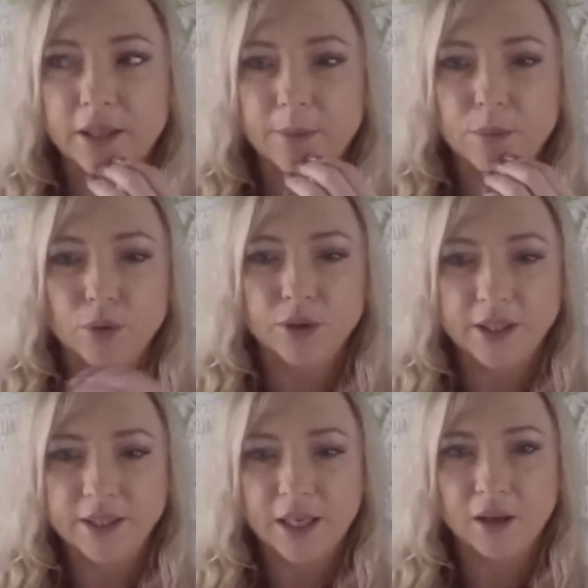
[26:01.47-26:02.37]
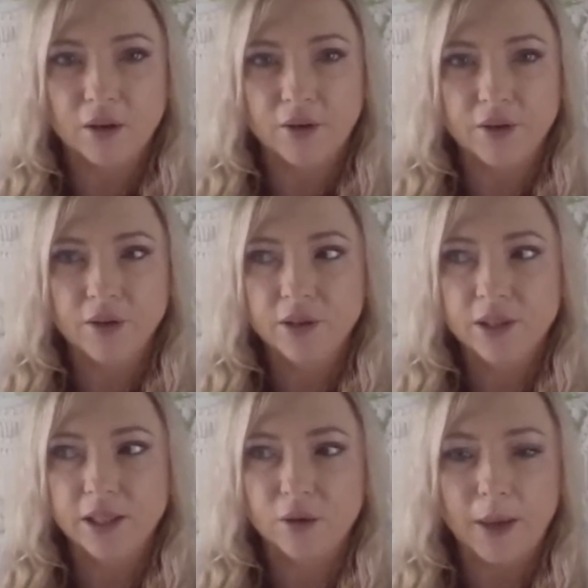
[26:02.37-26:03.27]
to get more detail on
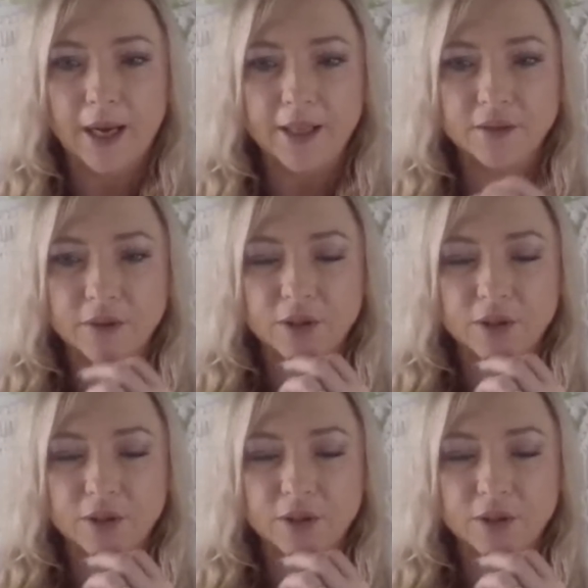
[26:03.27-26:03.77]
little parts